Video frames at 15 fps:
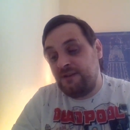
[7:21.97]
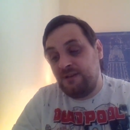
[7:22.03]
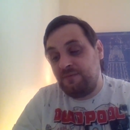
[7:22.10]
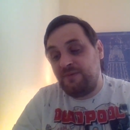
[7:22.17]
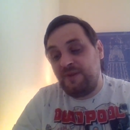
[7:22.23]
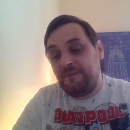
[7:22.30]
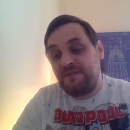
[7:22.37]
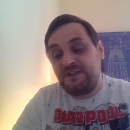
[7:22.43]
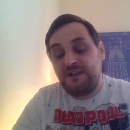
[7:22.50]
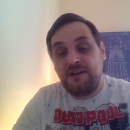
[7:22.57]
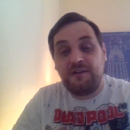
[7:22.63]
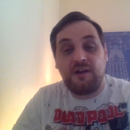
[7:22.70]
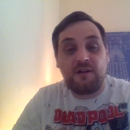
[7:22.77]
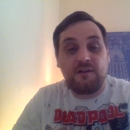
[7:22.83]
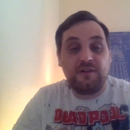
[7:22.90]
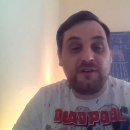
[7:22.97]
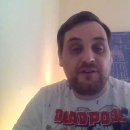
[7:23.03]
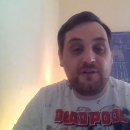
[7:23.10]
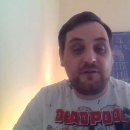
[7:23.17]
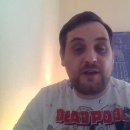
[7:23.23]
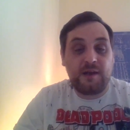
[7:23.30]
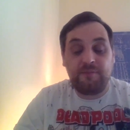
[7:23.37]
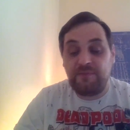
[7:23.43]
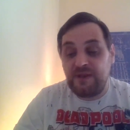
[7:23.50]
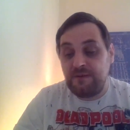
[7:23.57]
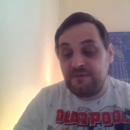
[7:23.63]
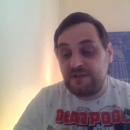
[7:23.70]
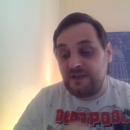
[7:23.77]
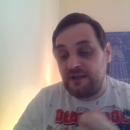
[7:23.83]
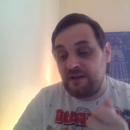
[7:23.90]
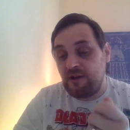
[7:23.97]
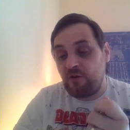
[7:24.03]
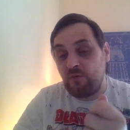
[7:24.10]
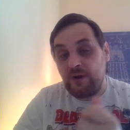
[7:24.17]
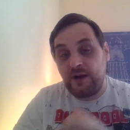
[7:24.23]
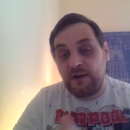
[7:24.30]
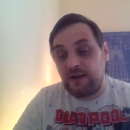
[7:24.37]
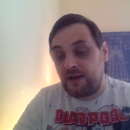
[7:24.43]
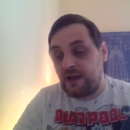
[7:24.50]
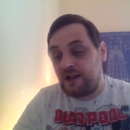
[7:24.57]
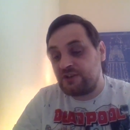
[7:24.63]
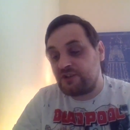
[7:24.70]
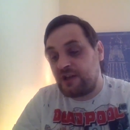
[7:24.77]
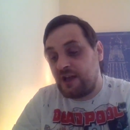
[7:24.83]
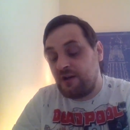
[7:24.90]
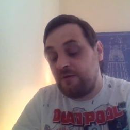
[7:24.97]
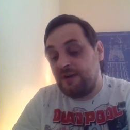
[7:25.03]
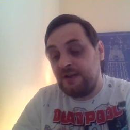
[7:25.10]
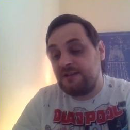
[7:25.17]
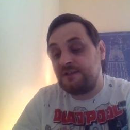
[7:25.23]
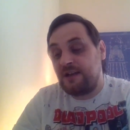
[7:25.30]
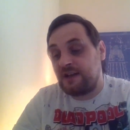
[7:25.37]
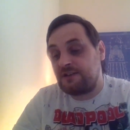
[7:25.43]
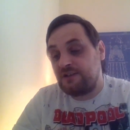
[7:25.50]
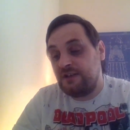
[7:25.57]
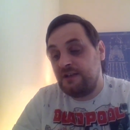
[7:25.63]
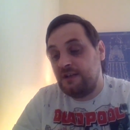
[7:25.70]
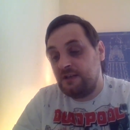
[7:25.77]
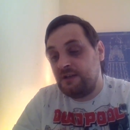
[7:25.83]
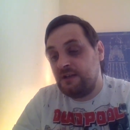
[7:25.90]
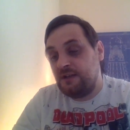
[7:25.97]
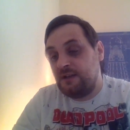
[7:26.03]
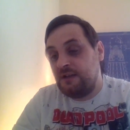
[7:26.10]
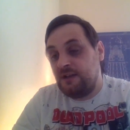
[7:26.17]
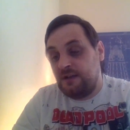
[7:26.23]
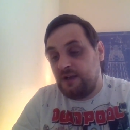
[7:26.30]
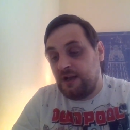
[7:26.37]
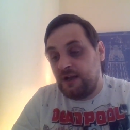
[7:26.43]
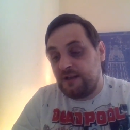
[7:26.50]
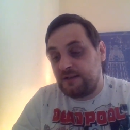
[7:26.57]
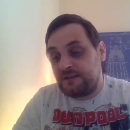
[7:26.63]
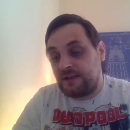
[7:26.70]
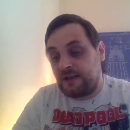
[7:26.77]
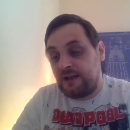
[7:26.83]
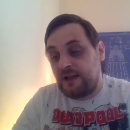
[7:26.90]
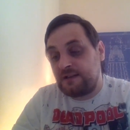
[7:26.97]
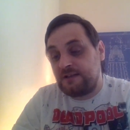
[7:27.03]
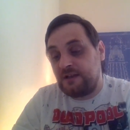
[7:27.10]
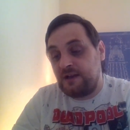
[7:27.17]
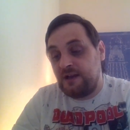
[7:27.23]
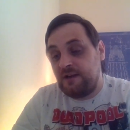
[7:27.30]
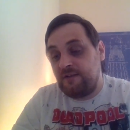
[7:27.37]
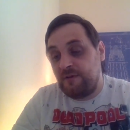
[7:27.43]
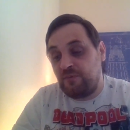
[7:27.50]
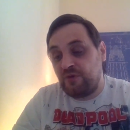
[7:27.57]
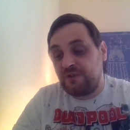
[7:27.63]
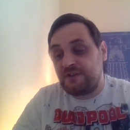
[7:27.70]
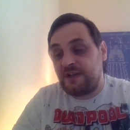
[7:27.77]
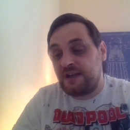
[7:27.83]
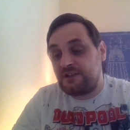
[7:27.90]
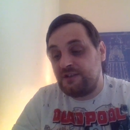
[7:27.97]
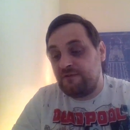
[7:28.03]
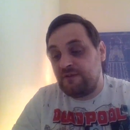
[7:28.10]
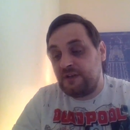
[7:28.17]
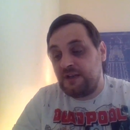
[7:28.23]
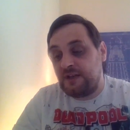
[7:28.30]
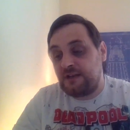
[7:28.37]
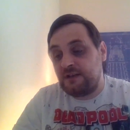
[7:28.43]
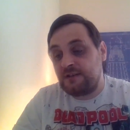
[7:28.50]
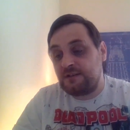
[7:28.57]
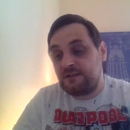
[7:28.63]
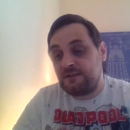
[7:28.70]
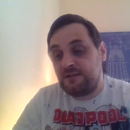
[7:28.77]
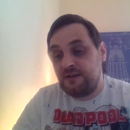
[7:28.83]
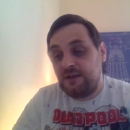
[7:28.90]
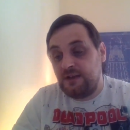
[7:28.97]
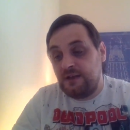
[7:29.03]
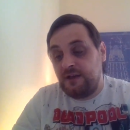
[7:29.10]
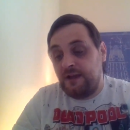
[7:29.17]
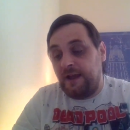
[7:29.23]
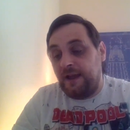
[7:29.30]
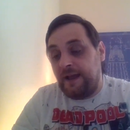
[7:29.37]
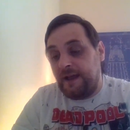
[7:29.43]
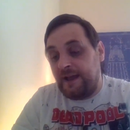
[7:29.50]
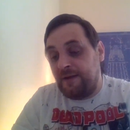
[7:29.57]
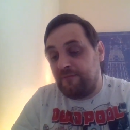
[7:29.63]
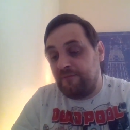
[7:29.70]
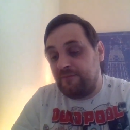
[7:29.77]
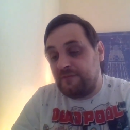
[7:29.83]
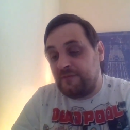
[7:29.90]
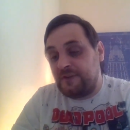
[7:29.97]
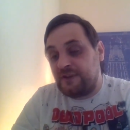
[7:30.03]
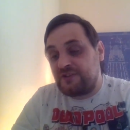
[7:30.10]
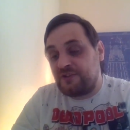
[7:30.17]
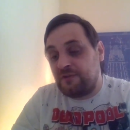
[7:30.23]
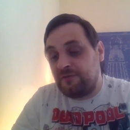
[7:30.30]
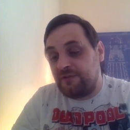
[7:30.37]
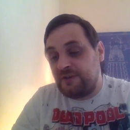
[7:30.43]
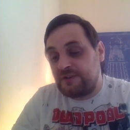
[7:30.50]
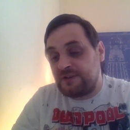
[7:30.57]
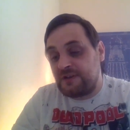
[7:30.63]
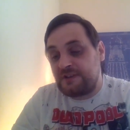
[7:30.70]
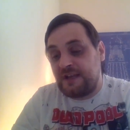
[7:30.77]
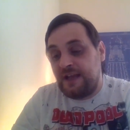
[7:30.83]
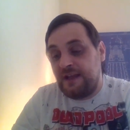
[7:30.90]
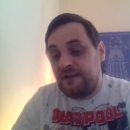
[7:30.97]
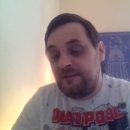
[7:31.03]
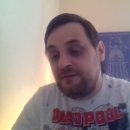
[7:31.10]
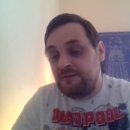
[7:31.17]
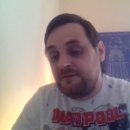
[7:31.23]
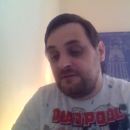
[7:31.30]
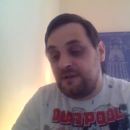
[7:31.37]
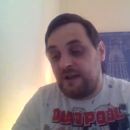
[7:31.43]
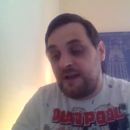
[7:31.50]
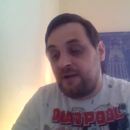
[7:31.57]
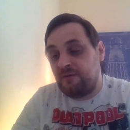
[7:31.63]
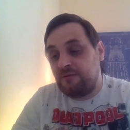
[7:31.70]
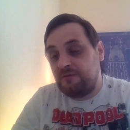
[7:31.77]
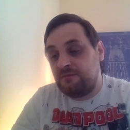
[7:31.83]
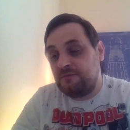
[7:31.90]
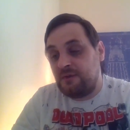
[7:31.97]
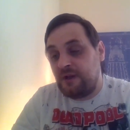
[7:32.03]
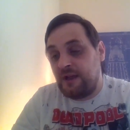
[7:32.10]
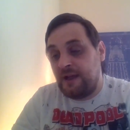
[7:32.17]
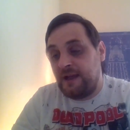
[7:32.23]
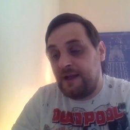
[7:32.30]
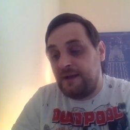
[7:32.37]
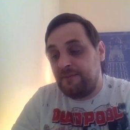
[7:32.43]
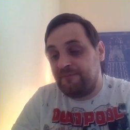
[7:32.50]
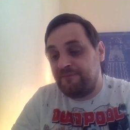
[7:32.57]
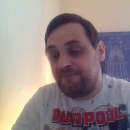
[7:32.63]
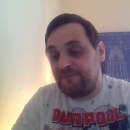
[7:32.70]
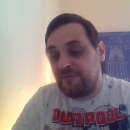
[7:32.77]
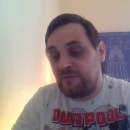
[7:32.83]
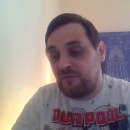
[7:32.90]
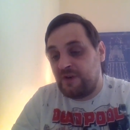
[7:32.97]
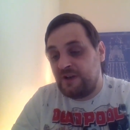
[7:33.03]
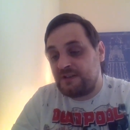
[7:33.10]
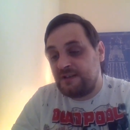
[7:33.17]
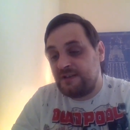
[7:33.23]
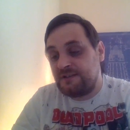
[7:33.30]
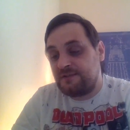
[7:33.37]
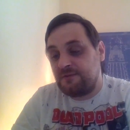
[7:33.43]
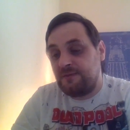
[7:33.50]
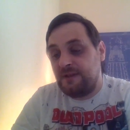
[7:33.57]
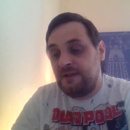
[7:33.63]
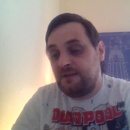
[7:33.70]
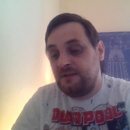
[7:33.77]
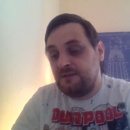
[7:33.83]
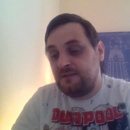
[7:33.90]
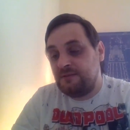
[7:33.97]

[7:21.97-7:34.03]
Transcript: bbc are not going to do that bbc know where the cash cow is actually and it's the classic era but it's actually ridiculous um the stuff you are saying now um where's this tweet